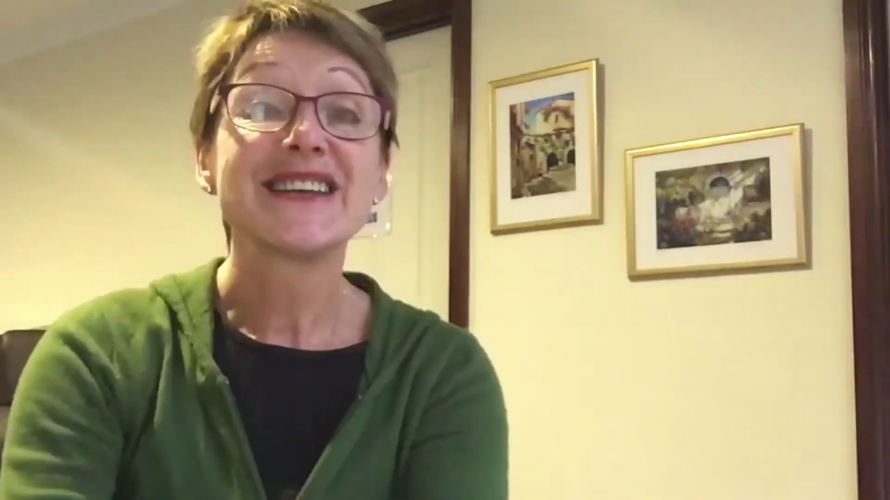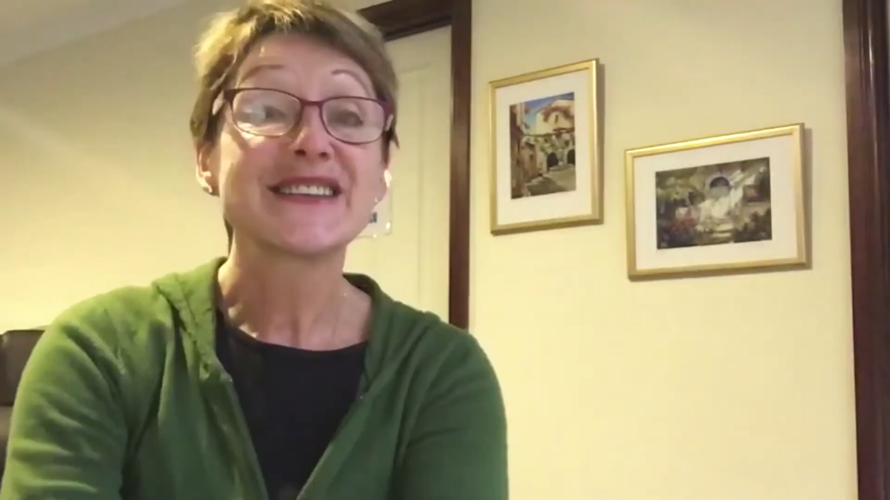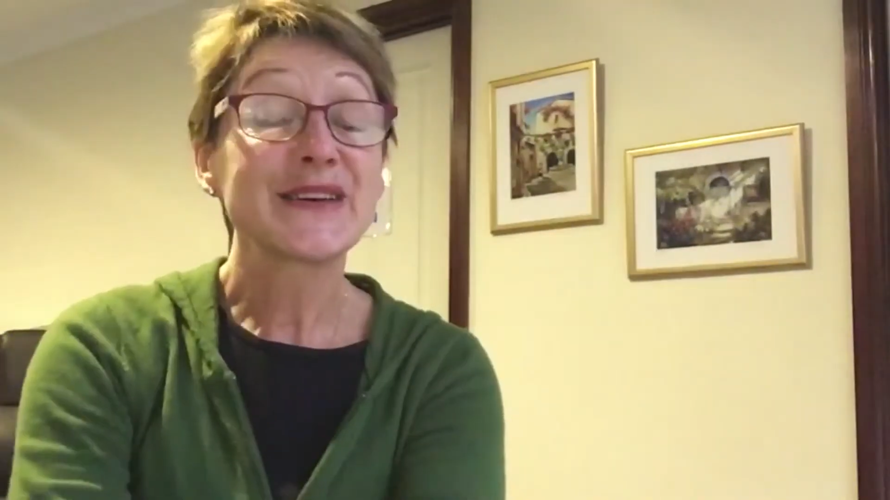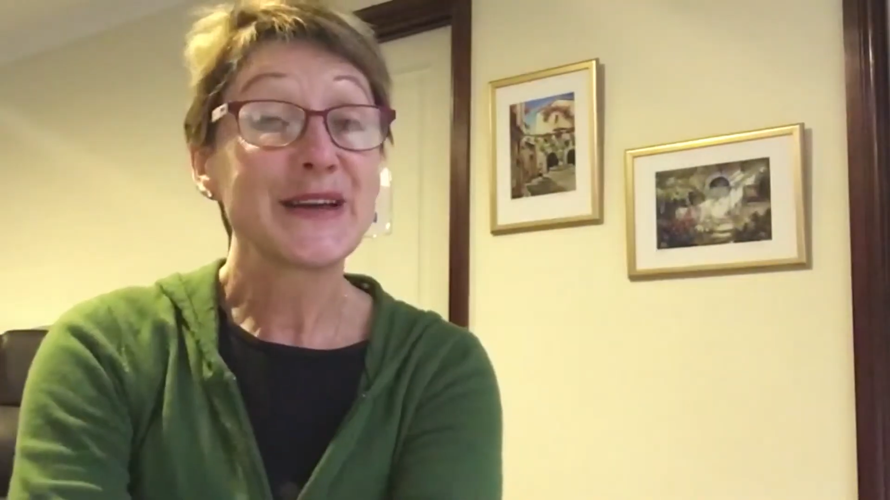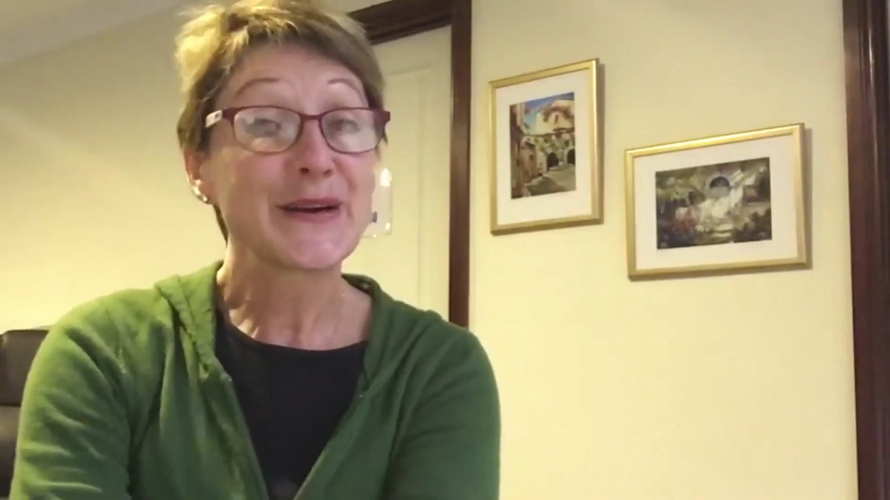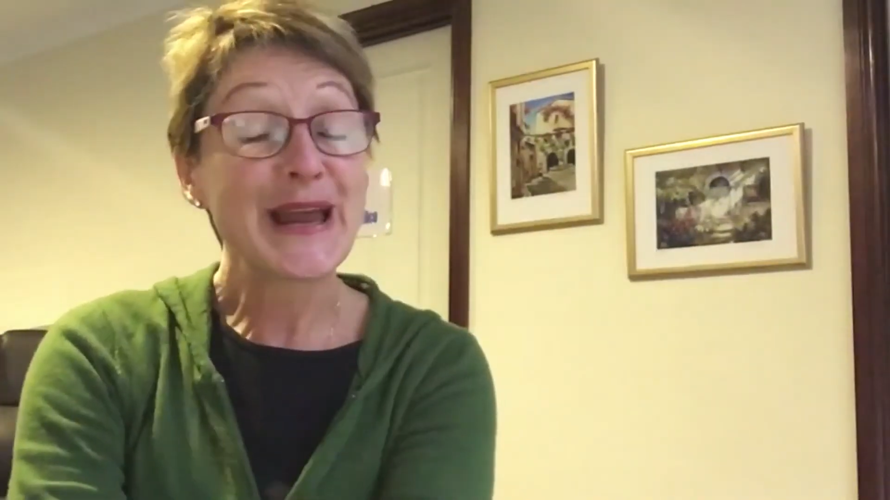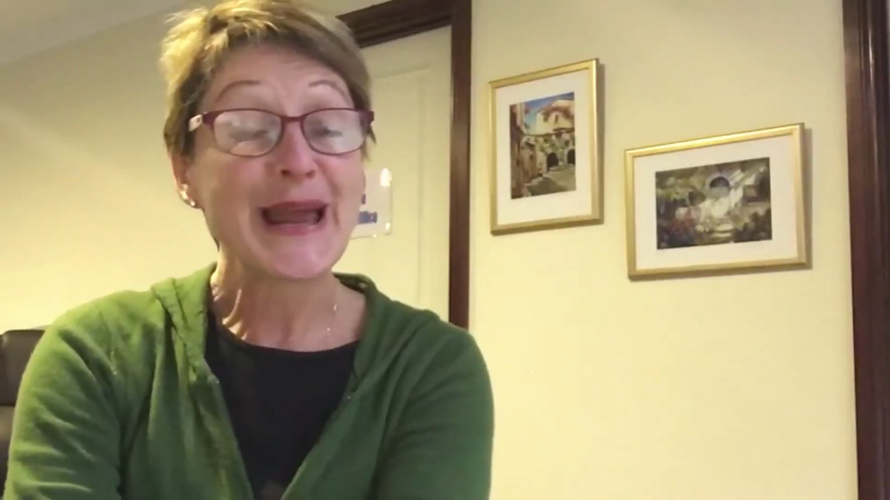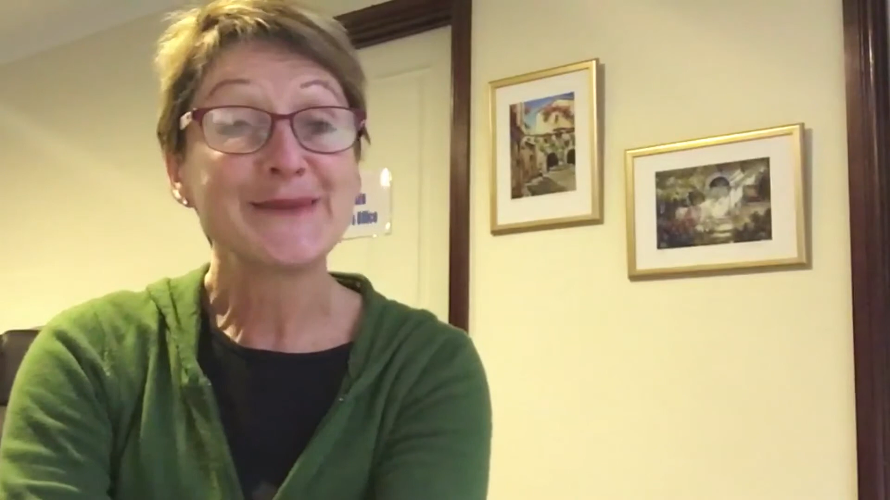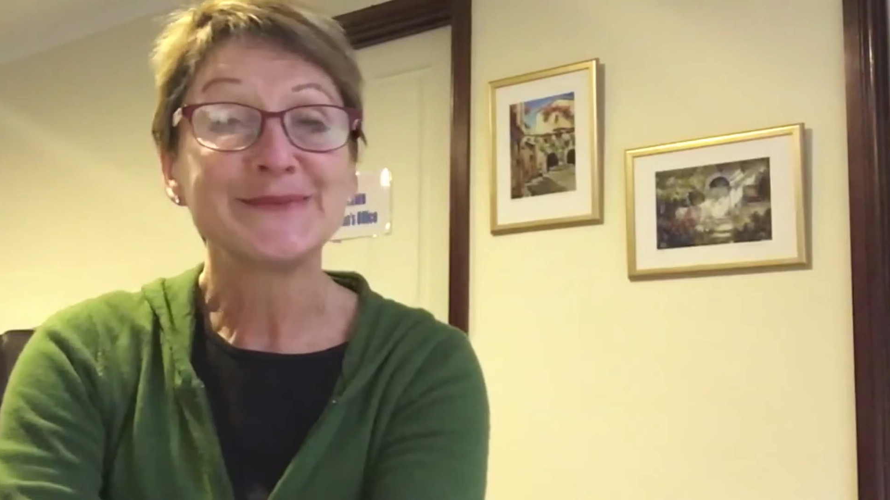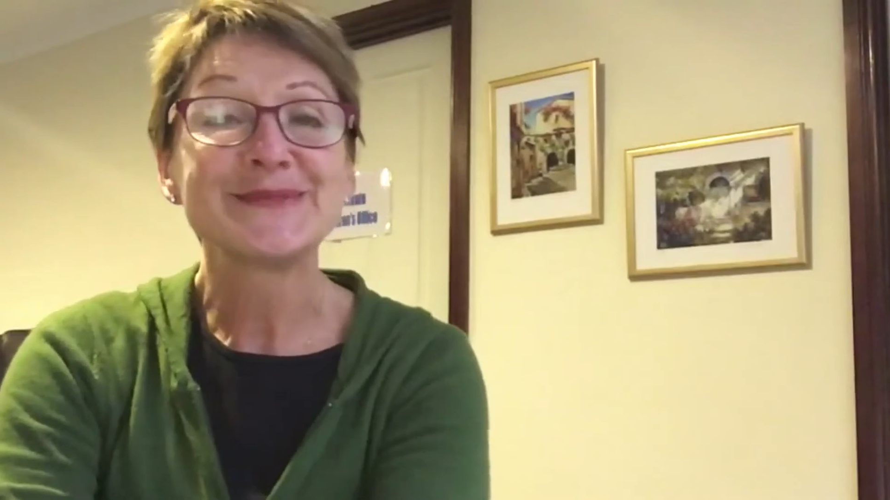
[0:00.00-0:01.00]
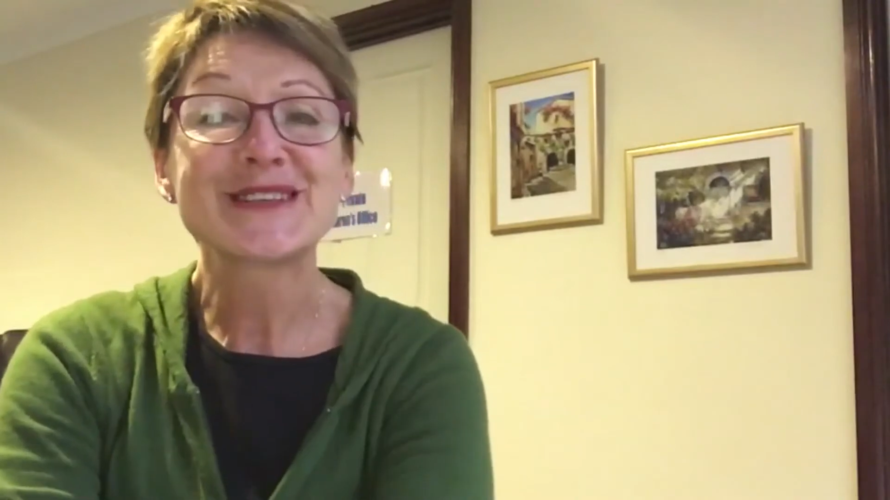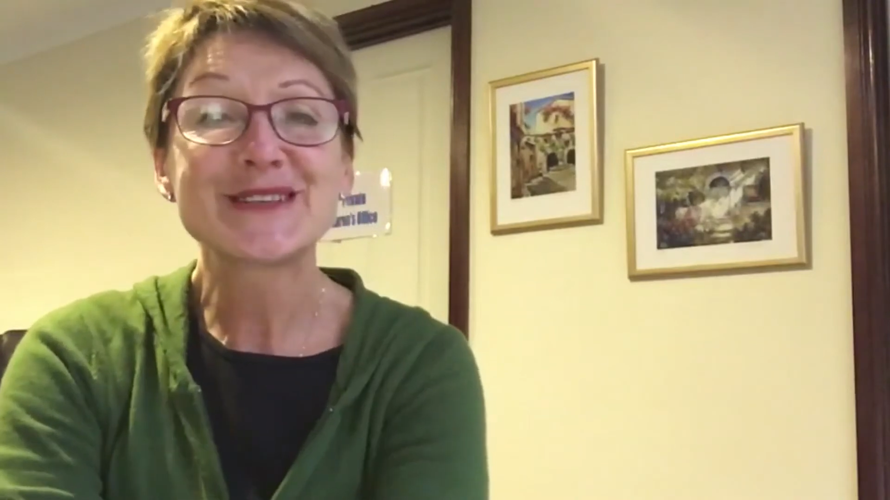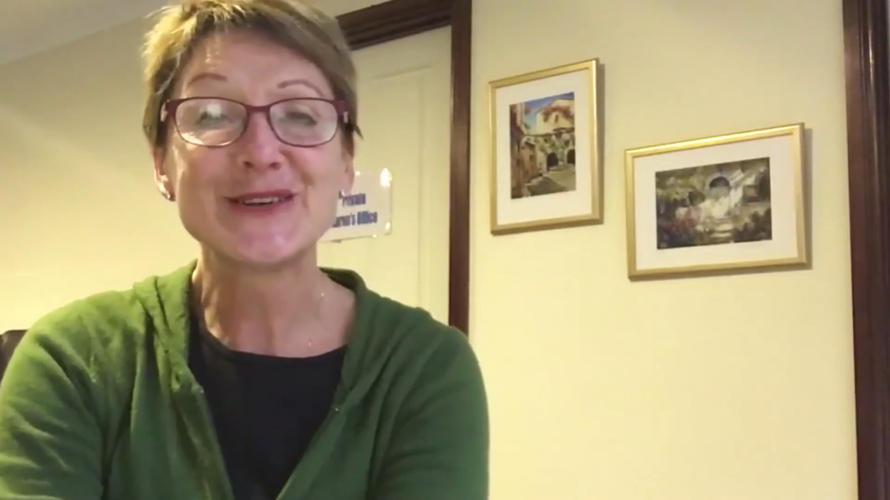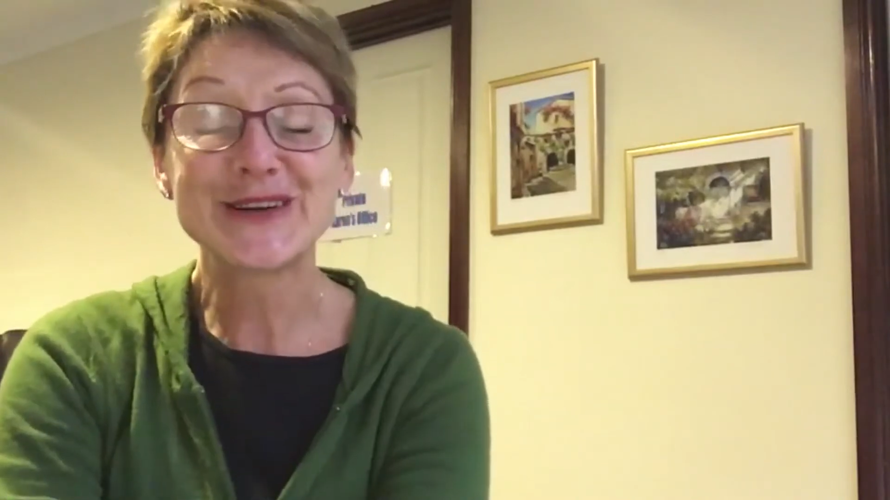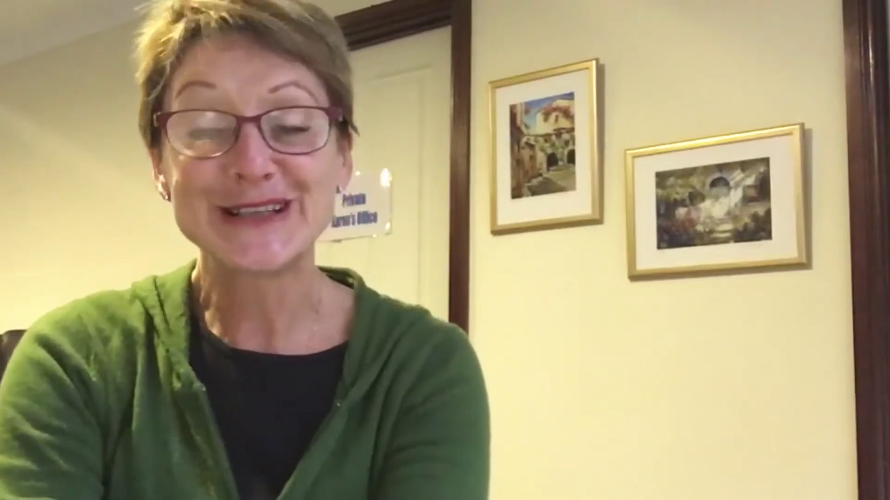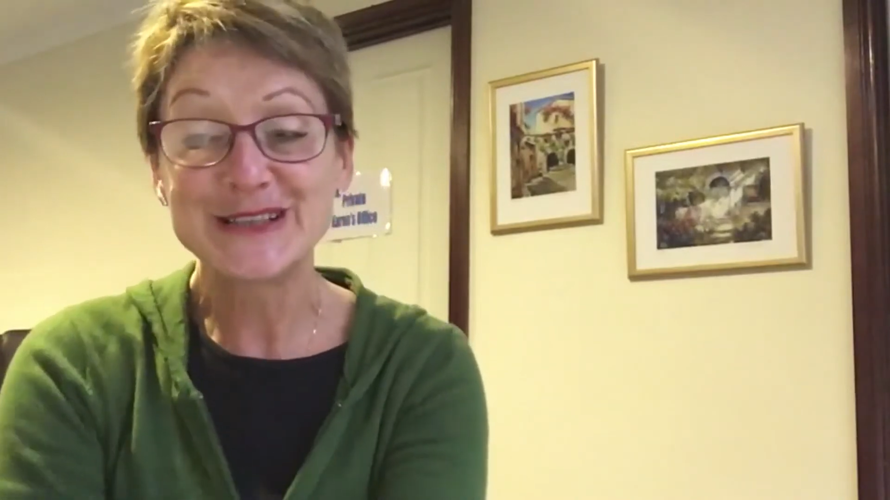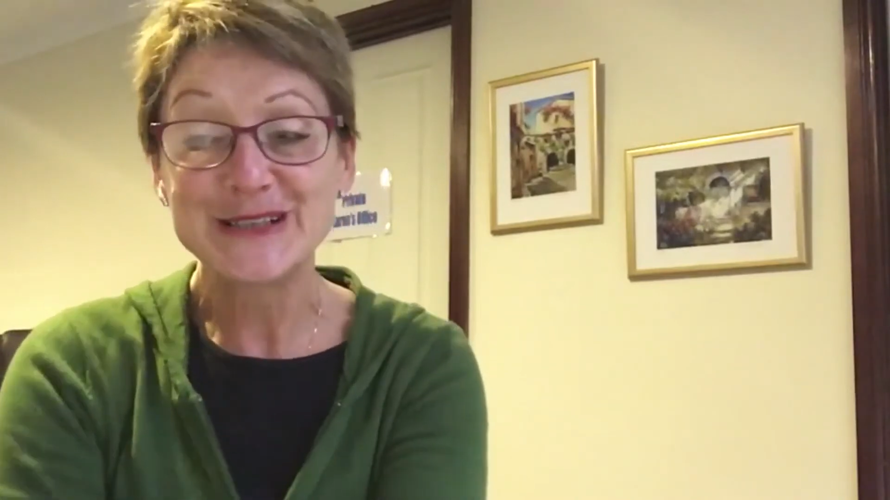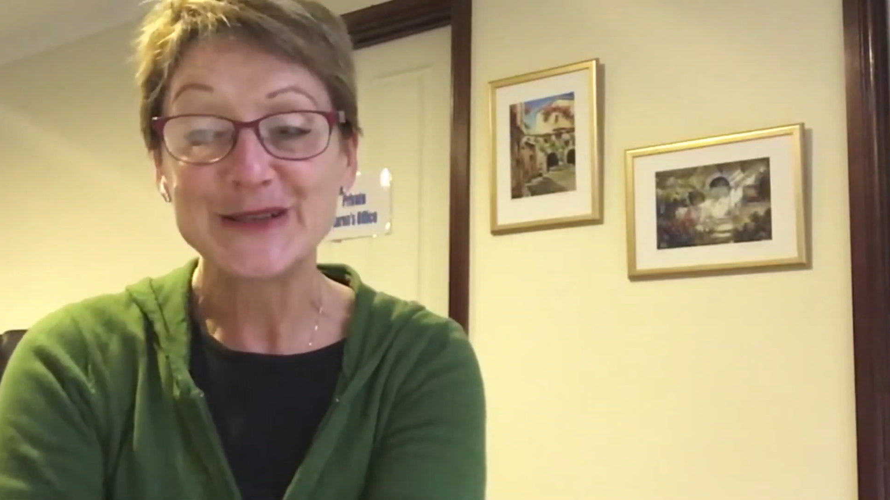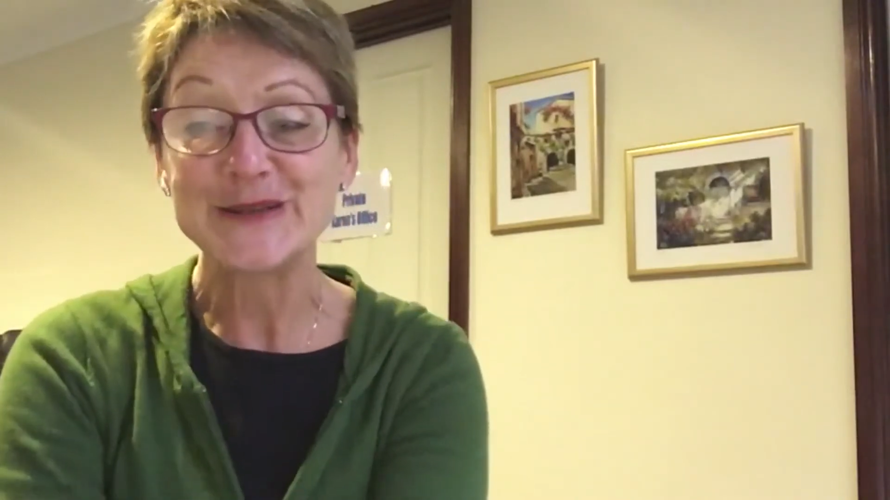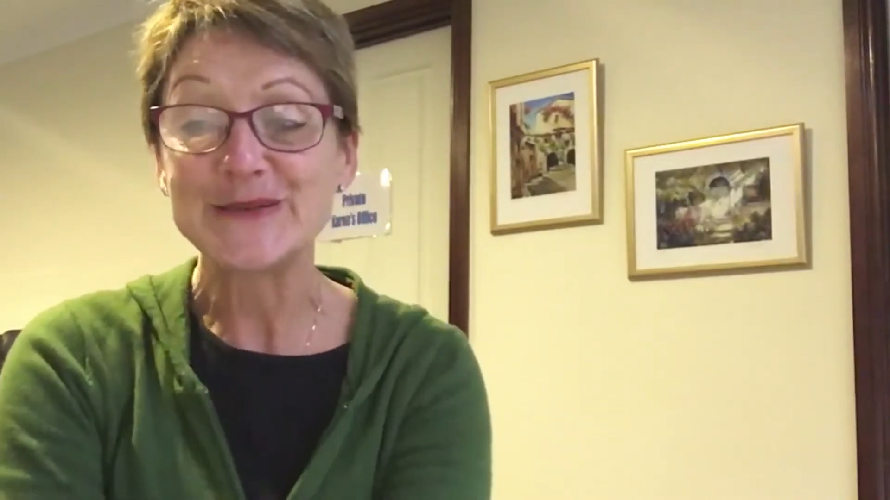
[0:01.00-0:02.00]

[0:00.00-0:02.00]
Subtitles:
So here I am talking to you.